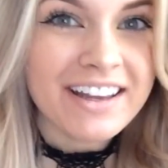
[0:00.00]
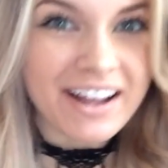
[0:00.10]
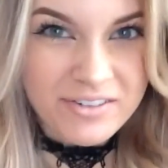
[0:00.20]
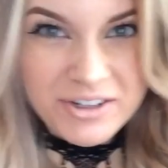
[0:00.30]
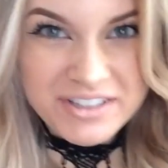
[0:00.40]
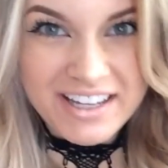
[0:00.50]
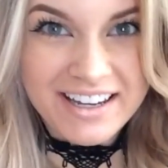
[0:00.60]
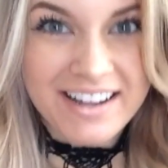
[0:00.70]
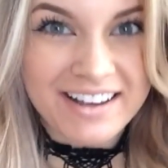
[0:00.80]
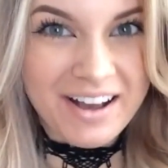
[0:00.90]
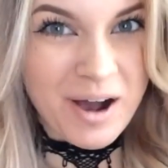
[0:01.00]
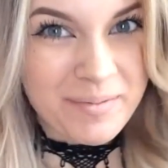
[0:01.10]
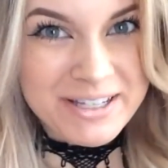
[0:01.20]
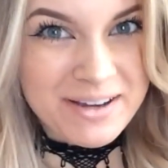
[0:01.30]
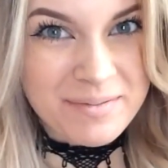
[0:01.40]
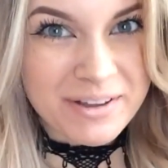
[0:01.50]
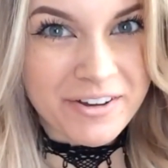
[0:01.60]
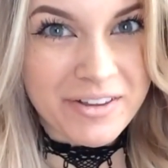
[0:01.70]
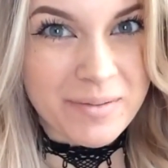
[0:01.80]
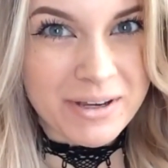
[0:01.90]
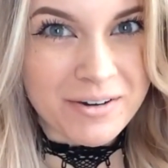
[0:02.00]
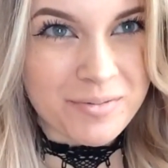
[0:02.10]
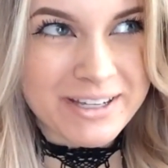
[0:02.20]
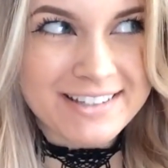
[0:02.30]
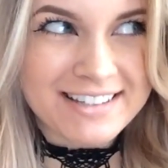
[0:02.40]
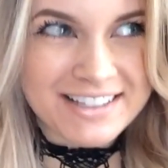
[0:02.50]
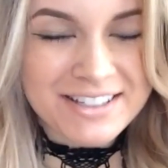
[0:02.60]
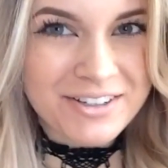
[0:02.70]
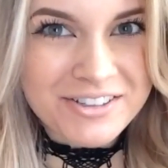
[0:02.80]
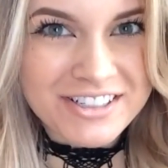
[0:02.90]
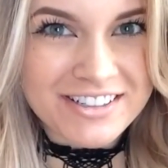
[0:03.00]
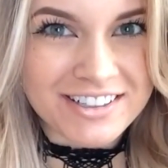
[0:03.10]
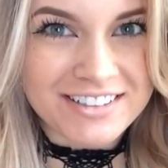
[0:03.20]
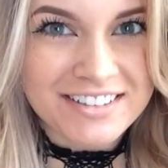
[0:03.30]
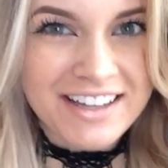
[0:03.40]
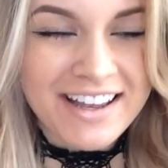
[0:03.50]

If you did, comment down below and let me know, because that's a huge deal.